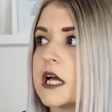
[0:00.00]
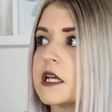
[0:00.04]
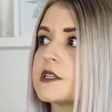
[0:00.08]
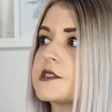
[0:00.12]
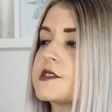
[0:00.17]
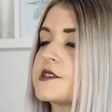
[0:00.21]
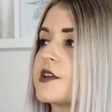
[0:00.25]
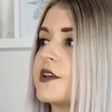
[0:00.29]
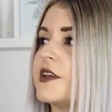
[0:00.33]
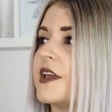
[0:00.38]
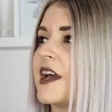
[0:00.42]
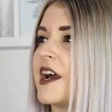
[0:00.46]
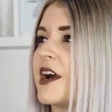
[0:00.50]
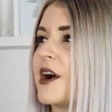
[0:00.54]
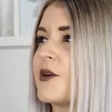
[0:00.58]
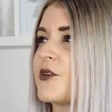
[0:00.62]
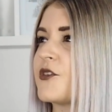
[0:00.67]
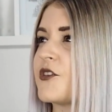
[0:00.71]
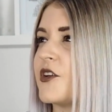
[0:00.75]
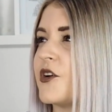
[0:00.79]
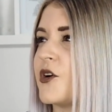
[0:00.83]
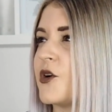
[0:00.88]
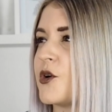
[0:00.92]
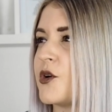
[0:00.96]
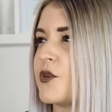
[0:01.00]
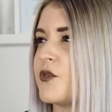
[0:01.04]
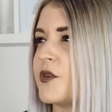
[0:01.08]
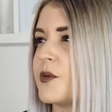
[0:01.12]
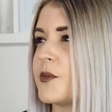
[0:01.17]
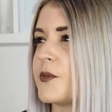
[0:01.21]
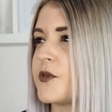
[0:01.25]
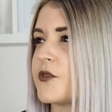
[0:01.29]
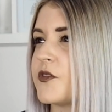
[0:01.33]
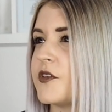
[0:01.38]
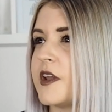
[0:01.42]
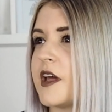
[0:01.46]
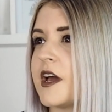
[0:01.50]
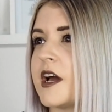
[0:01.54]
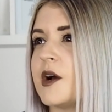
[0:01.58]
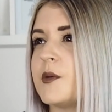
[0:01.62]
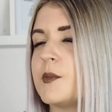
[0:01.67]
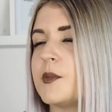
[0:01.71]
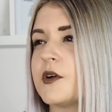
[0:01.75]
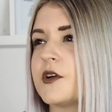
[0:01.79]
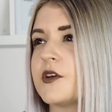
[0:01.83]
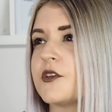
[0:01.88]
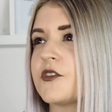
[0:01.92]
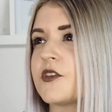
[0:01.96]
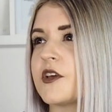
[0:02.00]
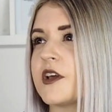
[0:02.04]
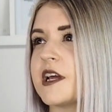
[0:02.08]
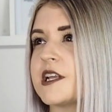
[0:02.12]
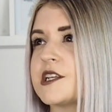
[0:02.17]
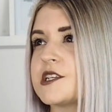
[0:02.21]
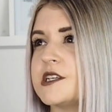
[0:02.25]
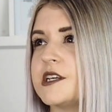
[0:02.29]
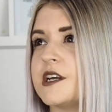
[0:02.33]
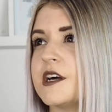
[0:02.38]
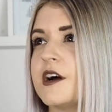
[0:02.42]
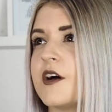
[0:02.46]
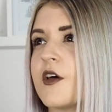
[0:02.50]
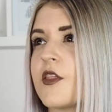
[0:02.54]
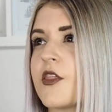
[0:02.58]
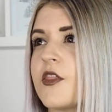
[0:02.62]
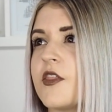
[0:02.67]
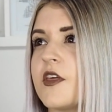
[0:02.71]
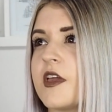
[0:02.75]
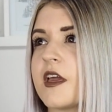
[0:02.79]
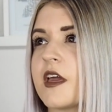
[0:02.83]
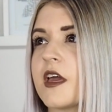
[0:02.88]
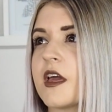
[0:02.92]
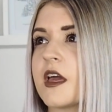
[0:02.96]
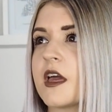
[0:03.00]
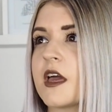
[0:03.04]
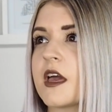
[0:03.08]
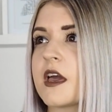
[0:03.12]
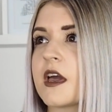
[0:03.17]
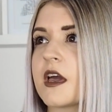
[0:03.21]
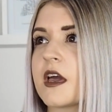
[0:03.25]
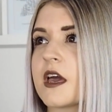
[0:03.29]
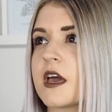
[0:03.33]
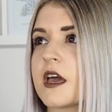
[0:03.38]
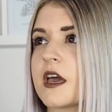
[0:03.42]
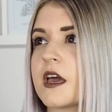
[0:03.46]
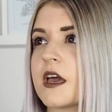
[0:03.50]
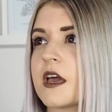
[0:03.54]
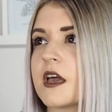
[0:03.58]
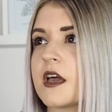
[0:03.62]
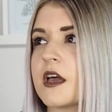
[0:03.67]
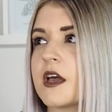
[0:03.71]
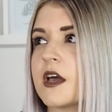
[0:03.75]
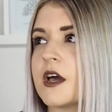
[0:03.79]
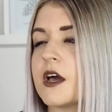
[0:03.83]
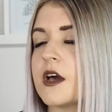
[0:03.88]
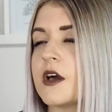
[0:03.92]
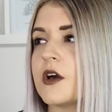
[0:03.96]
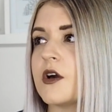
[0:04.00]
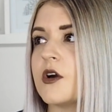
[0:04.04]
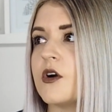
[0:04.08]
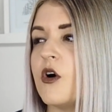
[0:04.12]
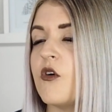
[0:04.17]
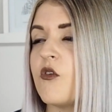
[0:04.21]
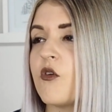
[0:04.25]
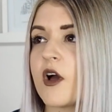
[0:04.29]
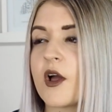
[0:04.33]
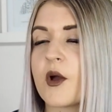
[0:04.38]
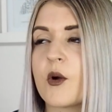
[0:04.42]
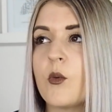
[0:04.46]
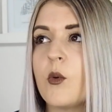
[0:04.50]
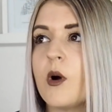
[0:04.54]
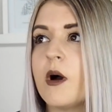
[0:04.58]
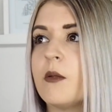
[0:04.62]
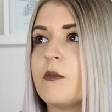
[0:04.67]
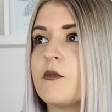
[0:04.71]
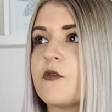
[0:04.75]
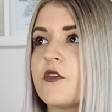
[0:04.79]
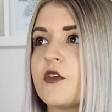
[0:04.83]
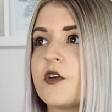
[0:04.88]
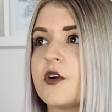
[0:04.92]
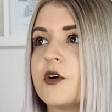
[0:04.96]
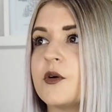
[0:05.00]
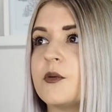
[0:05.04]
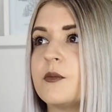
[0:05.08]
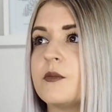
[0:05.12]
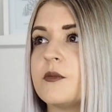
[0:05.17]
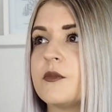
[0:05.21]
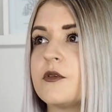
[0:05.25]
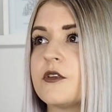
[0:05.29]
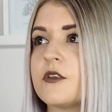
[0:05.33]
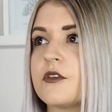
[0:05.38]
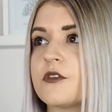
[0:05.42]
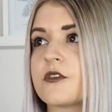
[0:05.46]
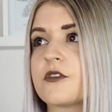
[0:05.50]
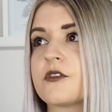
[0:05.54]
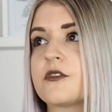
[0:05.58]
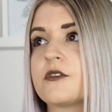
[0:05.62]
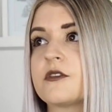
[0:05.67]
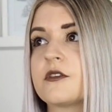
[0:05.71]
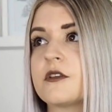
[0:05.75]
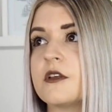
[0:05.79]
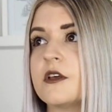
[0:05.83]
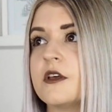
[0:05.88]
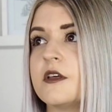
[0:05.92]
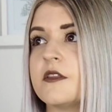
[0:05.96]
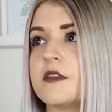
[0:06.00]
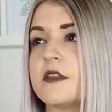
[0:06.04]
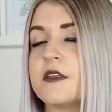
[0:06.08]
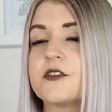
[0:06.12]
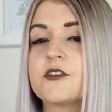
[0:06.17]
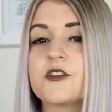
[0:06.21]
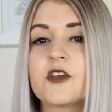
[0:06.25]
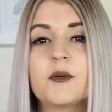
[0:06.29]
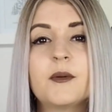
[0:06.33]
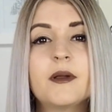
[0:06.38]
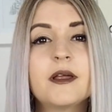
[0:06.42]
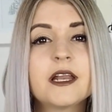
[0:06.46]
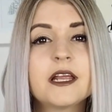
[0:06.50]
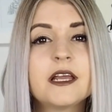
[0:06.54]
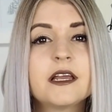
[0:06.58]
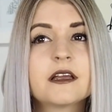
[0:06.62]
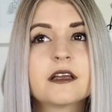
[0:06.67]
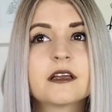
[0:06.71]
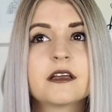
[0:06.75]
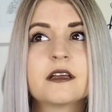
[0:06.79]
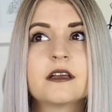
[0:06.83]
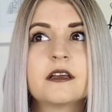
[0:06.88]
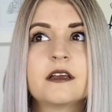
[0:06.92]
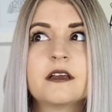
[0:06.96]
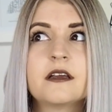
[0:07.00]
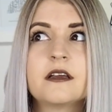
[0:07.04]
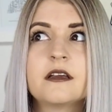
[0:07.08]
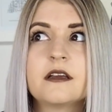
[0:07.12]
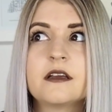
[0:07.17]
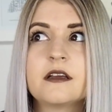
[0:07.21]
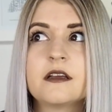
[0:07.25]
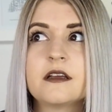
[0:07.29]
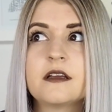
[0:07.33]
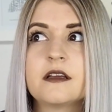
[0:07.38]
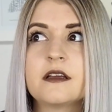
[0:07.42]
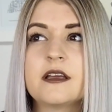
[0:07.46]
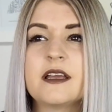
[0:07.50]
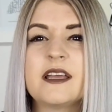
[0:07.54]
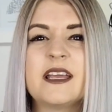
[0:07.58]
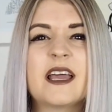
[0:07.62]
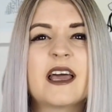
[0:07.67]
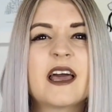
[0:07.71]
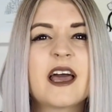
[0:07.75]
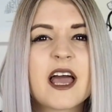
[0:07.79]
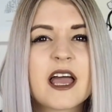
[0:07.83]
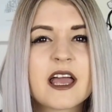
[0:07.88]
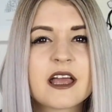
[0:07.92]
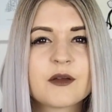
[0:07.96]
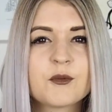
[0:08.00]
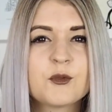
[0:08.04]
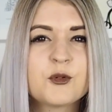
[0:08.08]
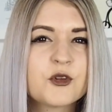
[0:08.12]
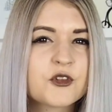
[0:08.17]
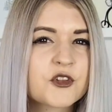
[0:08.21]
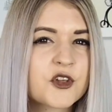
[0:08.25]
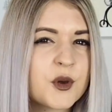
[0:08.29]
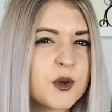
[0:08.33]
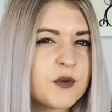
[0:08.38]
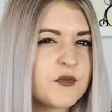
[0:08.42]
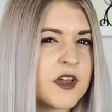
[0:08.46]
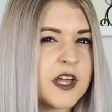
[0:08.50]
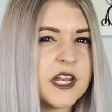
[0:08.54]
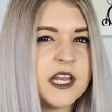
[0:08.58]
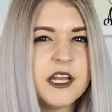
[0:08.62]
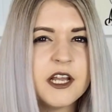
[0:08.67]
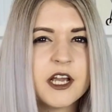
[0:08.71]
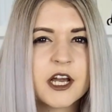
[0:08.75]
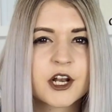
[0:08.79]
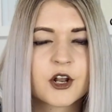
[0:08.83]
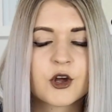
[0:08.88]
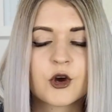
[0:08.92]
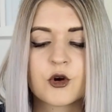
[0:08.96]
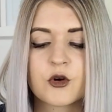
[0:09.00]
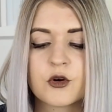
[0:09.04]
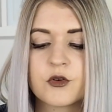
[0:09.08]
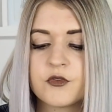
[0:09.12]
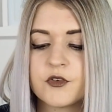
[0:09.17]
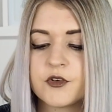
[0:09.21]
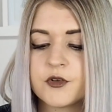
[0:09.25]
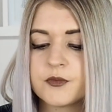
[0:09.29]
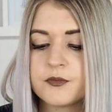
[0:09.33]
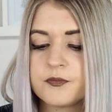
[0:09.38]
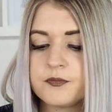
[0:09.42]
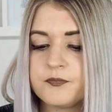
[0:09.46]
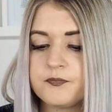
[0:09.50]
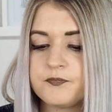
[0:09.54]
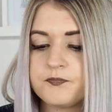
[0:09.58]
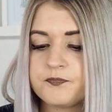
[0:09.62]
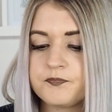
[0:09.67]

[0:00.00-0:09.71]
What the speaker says: So yeah, I would say horror films for now because I actually can't think of like one film. Just there's so many. Yeah, we'll just go with any kind of horror film.